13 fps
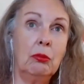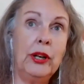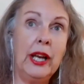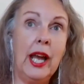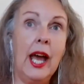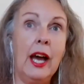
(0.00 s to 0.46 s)

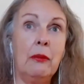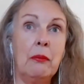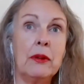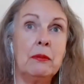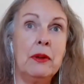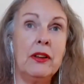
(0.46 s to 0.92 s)
would it
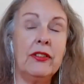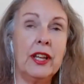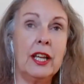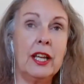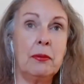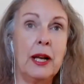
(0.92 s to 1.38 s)
help them if
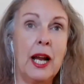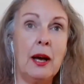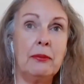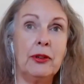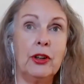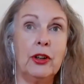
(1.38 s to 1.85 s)
they
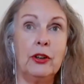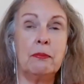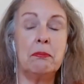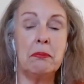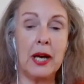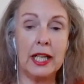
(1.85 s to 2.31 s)
perhaps
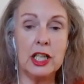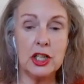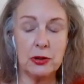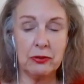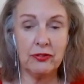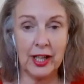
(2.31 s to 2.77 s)
could
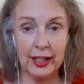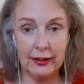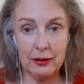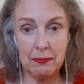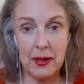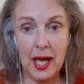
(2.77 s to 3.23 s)
manage
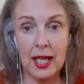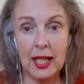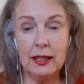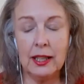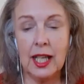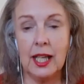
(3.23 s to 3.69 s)
without the
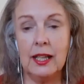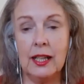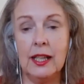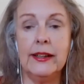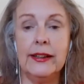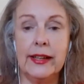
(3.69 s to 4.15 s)

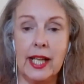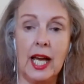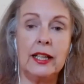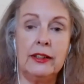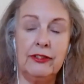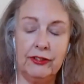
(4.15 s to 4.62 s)
painkillers
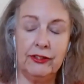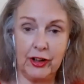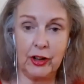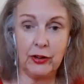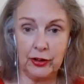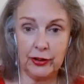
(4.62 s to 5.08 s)
and
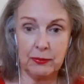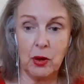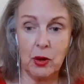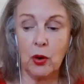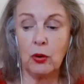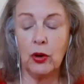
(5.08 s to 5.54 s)
focus
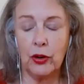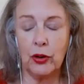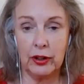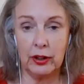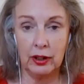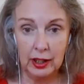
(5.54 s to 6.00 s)
more
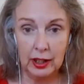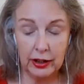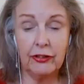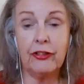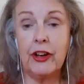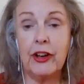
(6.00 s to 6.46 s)
on
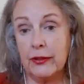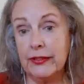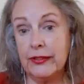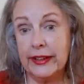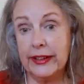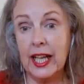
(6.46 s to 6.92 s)
the
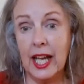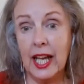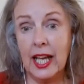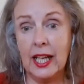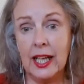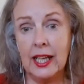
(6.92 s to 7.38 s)
frequency
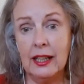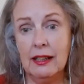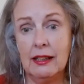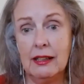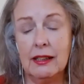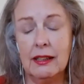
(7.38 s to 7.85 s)
healing?